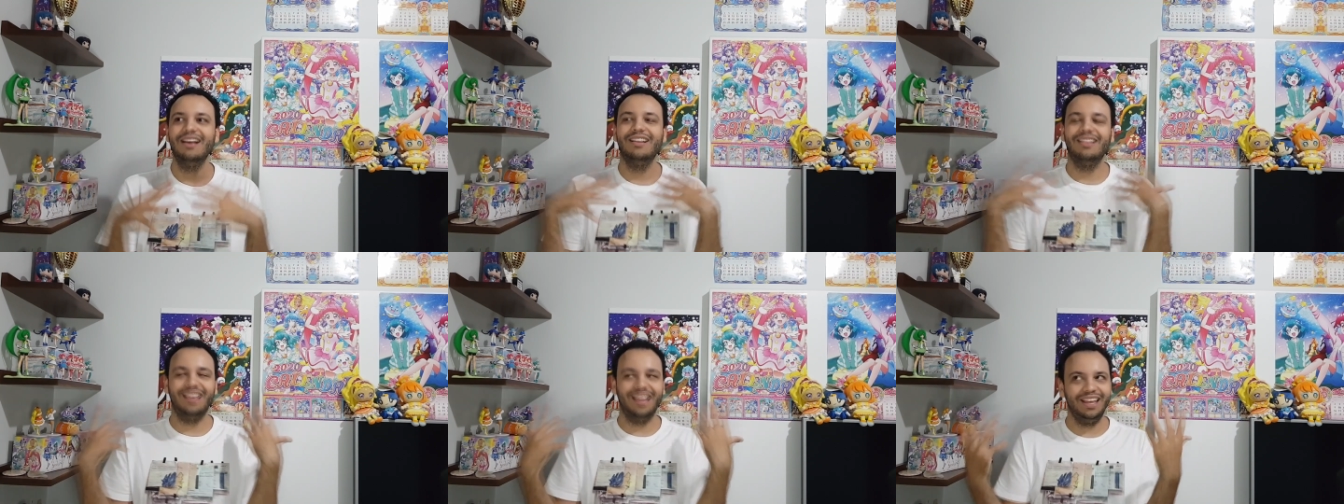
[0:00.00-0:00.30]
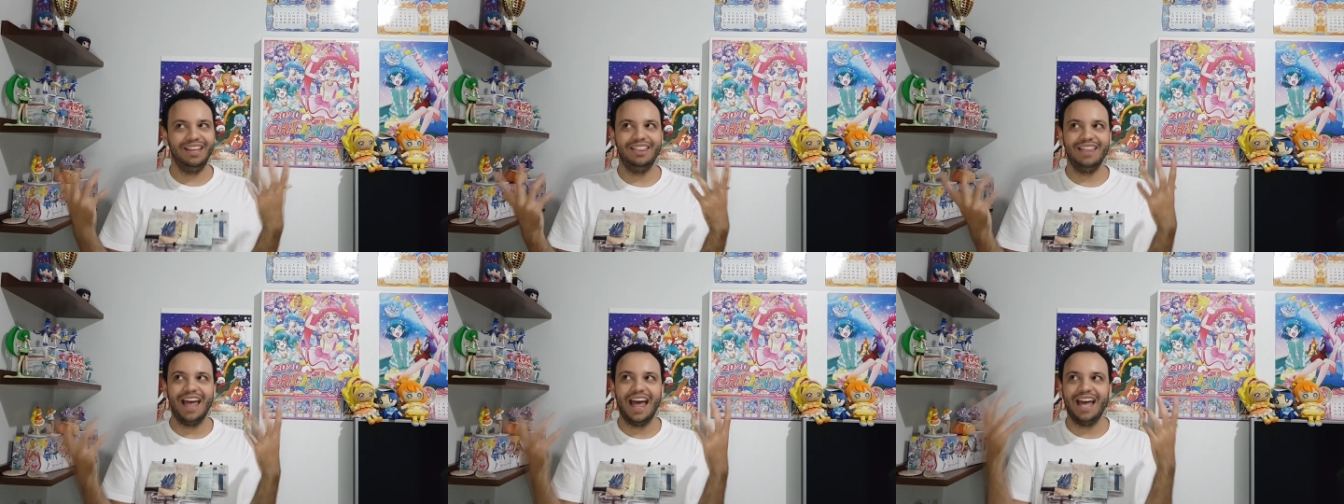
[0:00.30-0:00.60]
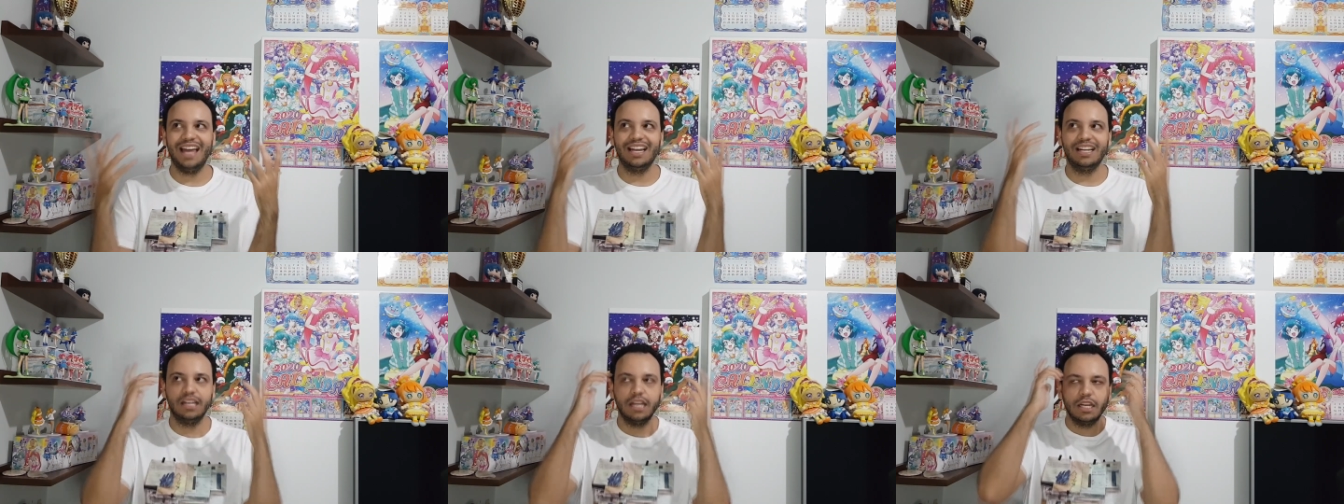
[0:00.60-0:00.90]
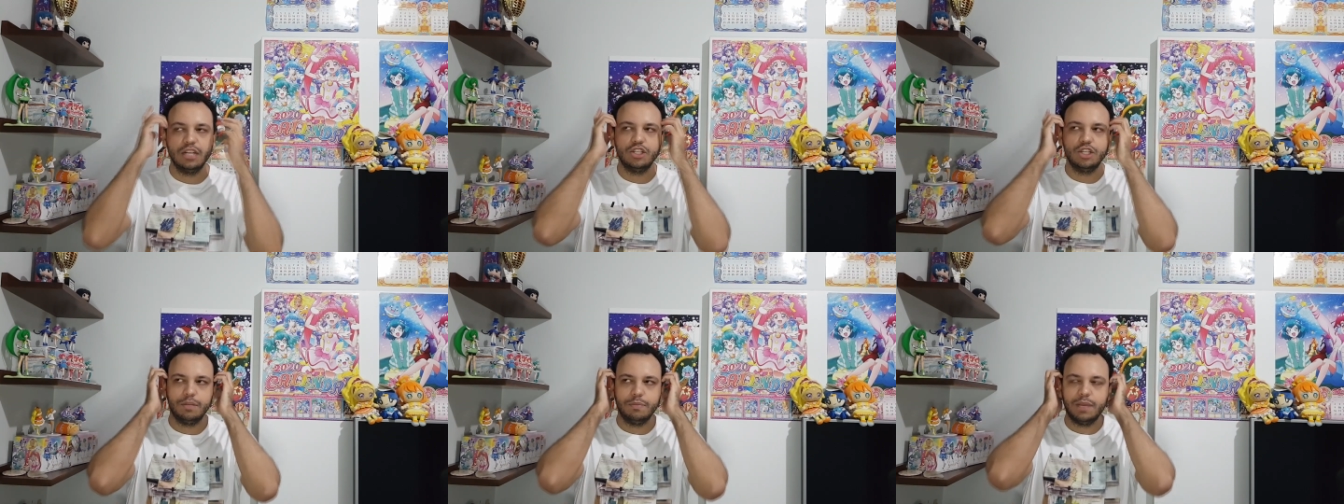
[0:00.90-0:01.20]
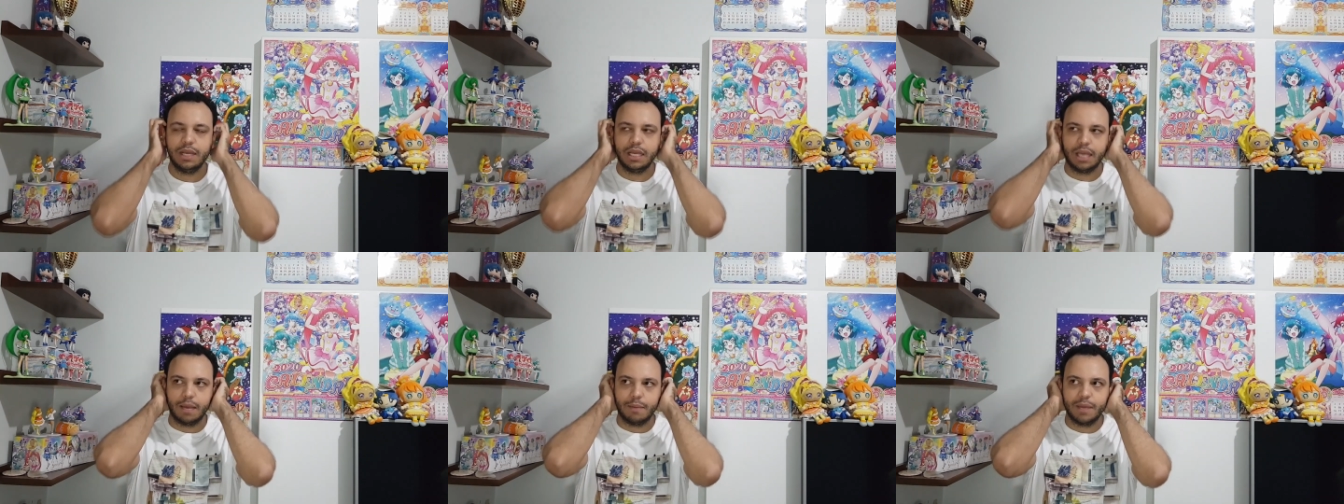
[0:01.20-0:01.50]
like that and then she
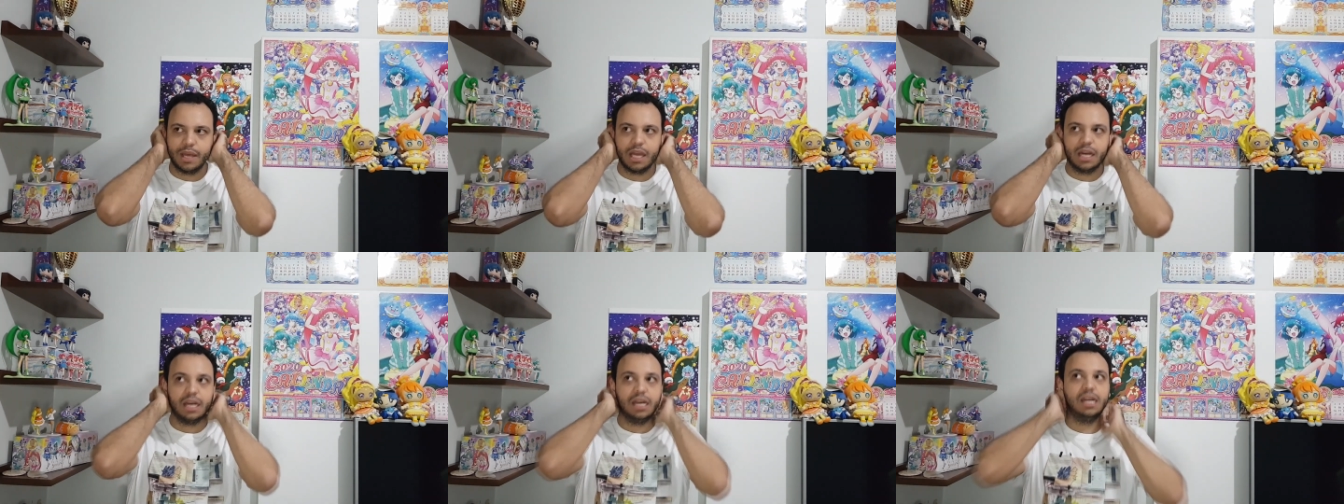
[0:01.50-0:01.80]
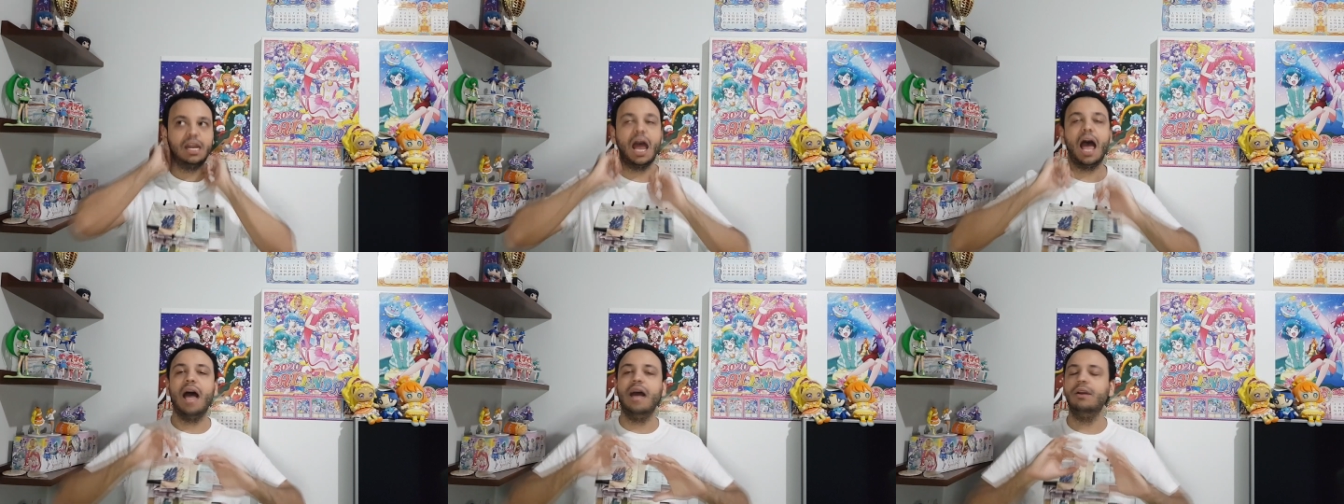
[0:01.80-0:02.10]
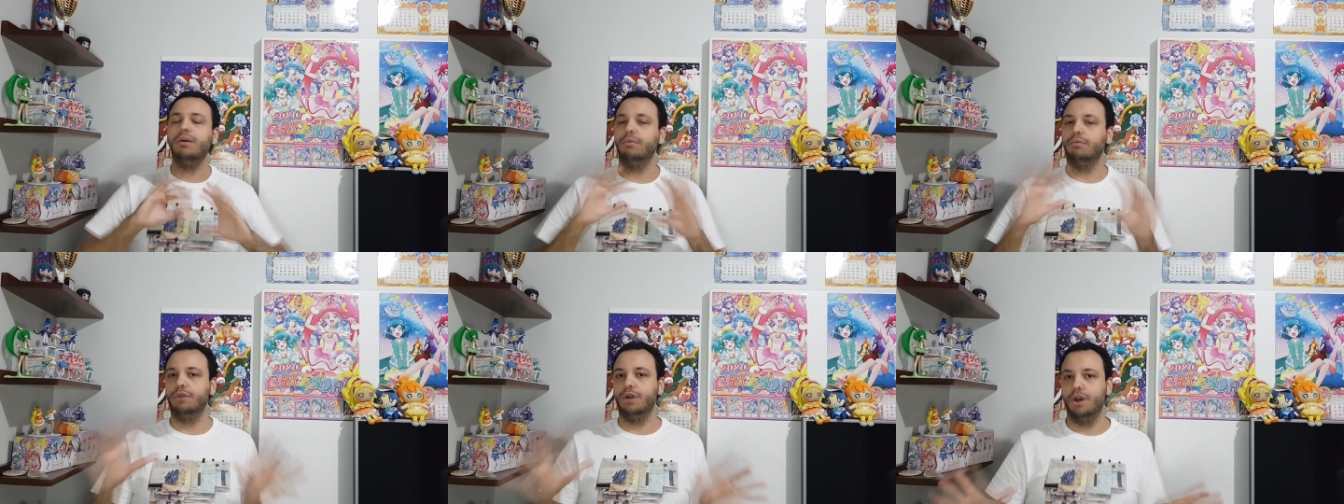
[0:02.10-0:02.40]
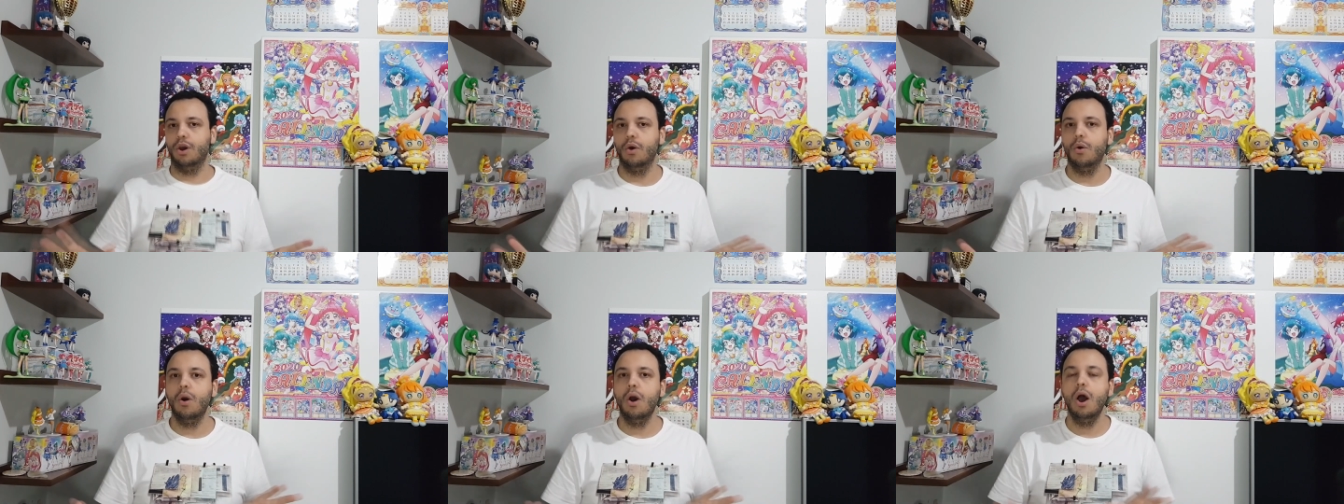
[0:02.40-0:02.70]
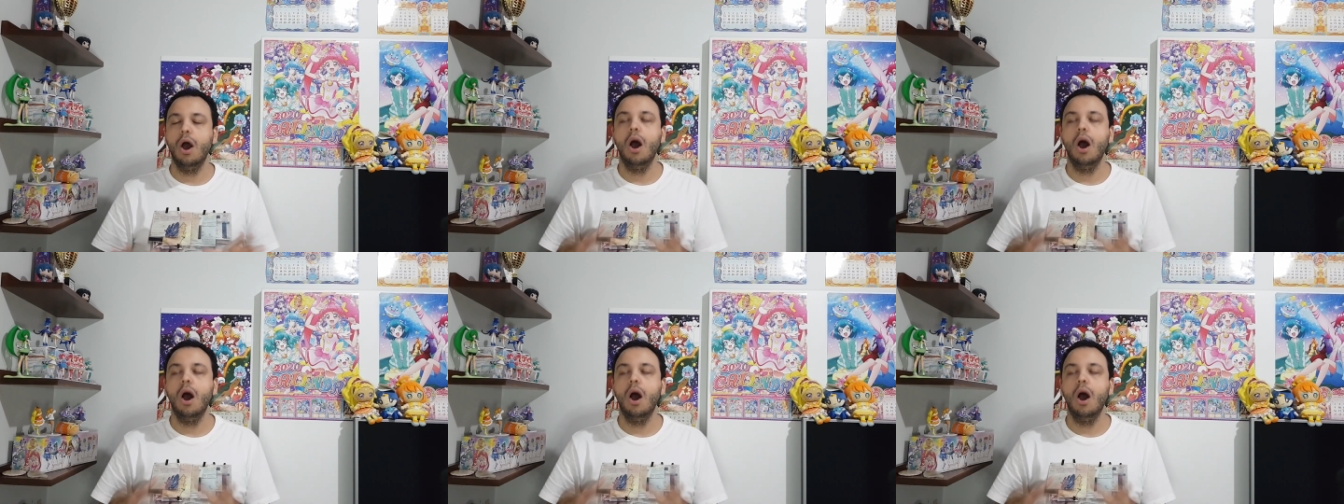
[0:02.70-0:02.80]
became a Yaraneda? I don't know.